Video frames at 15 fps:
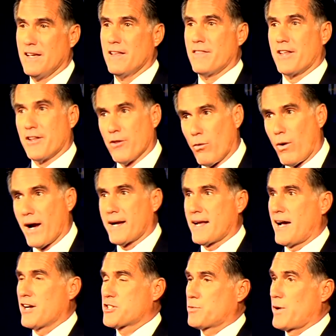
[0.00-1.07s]
that in the White
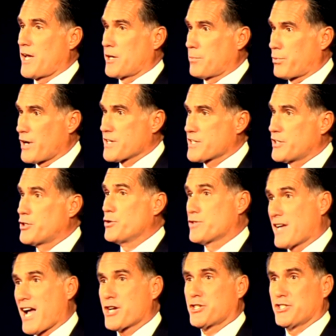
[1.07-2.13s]
House we had a president who's
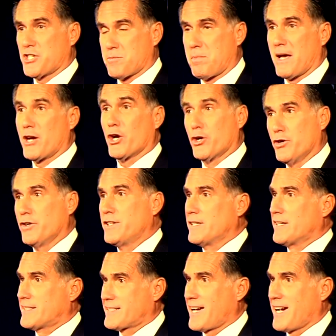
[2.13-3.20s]
actually spent a good
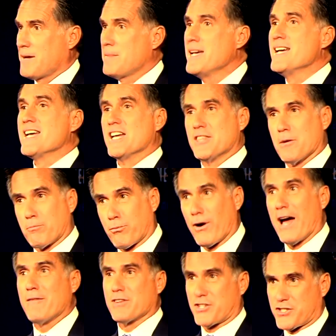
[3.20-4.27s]
deal of time in the
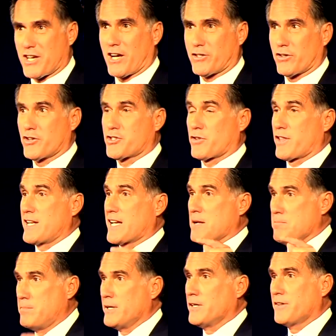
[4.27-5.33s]
private sector so that he
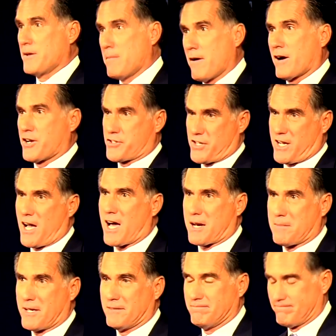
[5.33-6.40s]
can build America's
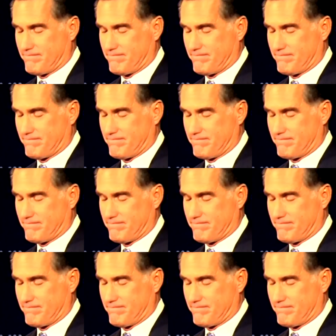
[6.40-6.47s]
economy.